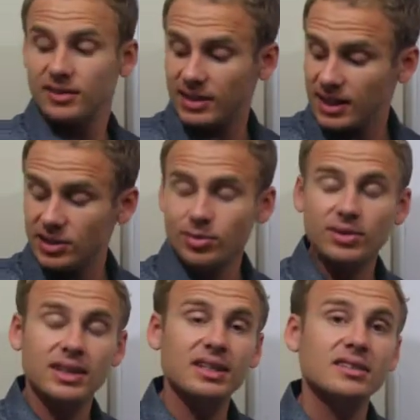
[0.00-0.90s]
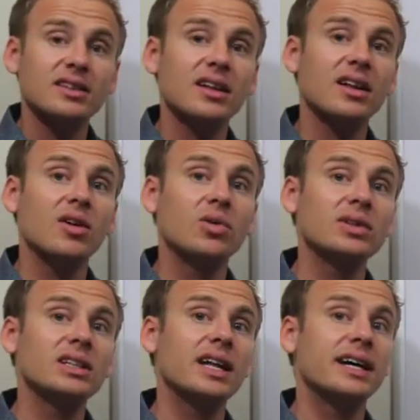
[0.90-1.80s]
tangible things
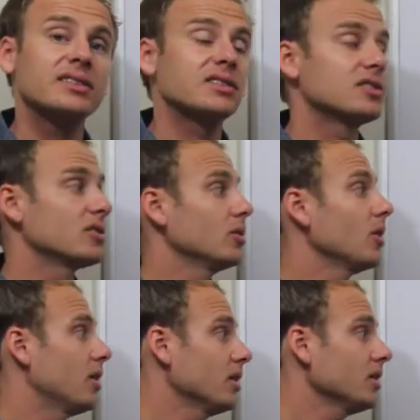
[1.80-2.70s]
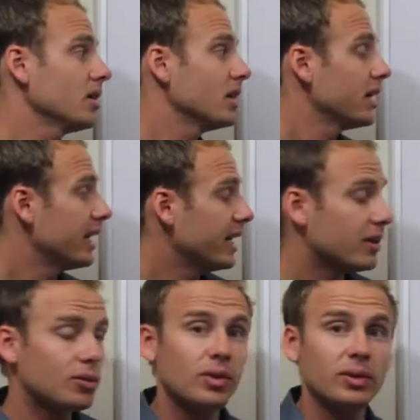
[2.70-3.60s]
only last so long,
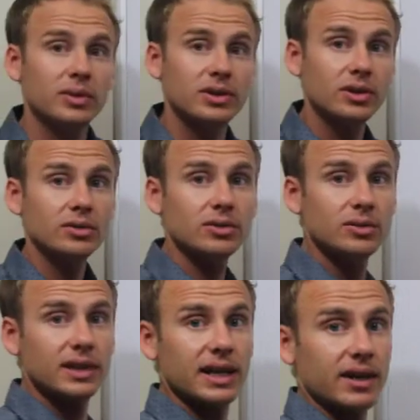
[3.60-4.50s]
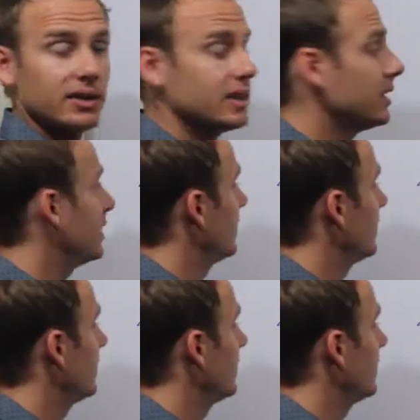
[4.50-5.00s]
and what we don't do in accounting